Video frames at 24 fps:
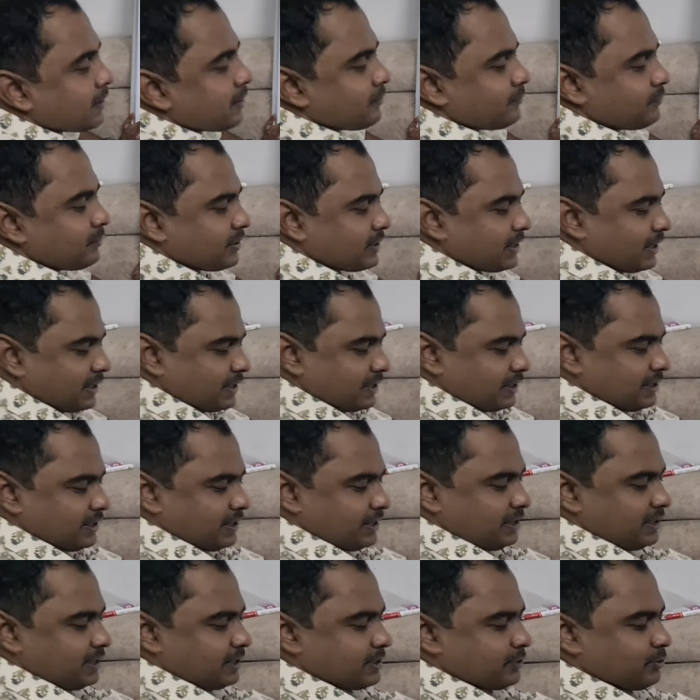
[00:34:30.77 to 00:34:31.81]
we can
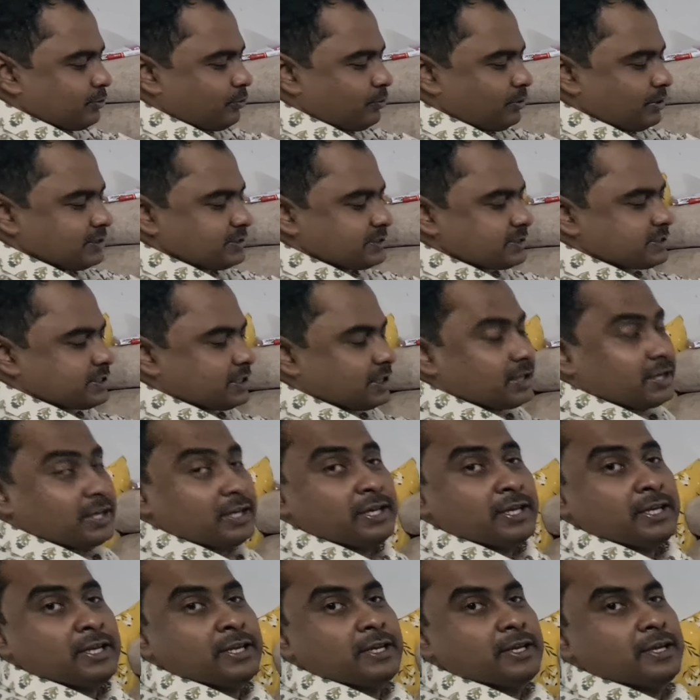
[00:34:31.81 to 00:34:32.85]
go and
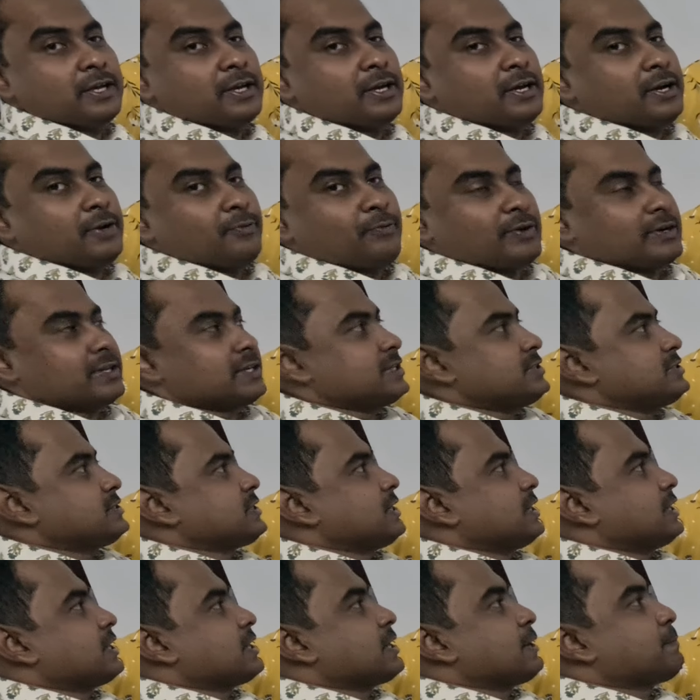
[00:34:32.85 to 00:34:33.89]
study what you can
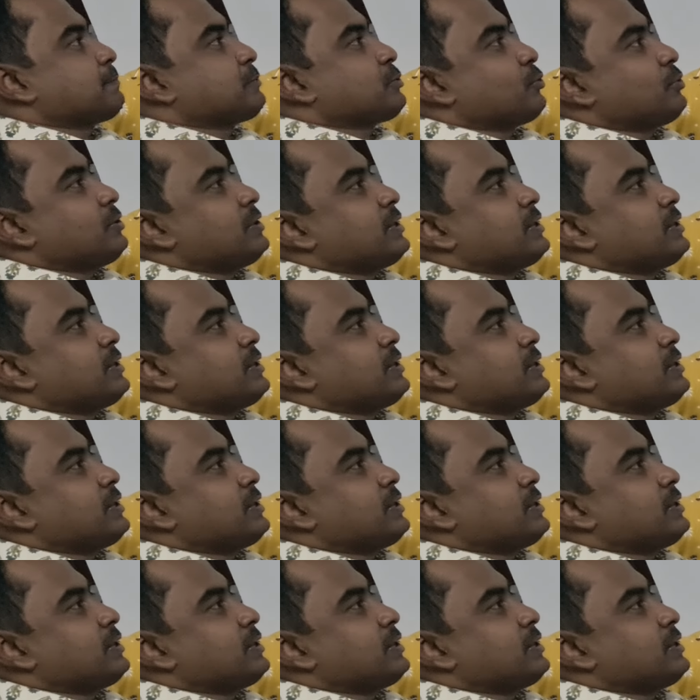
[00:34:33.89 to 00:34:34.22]
say crypto